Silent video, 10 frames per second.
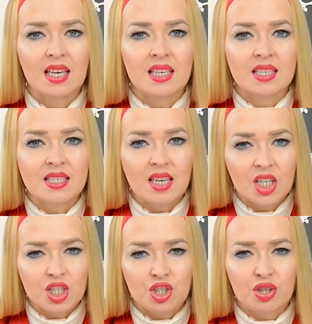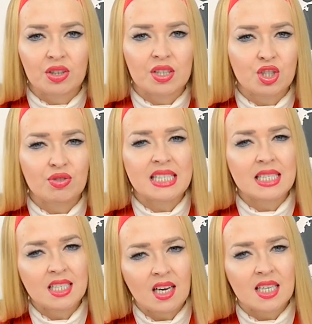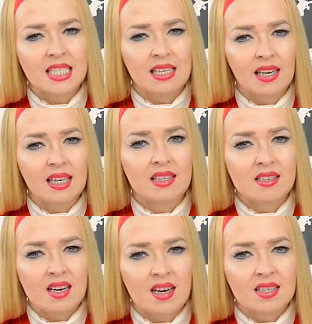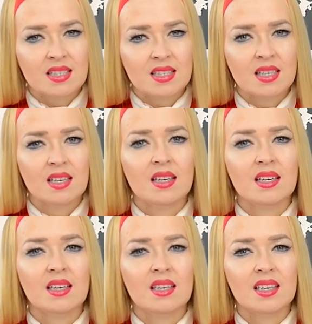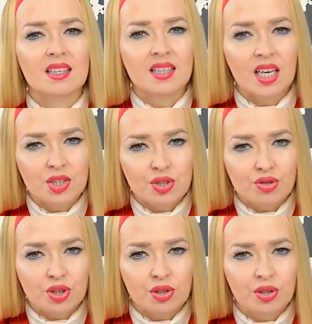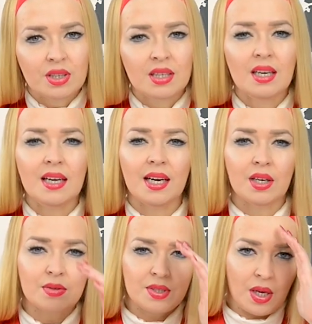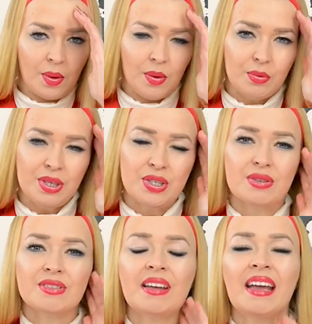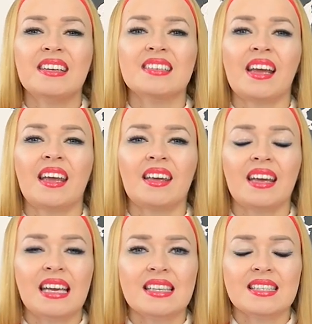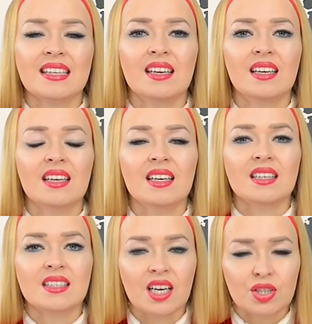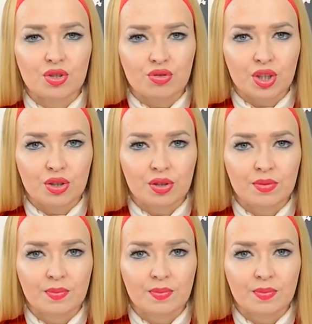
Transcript: Industrial, you stress dust like dust, industrial, and I also reduce the ending. It's industrial.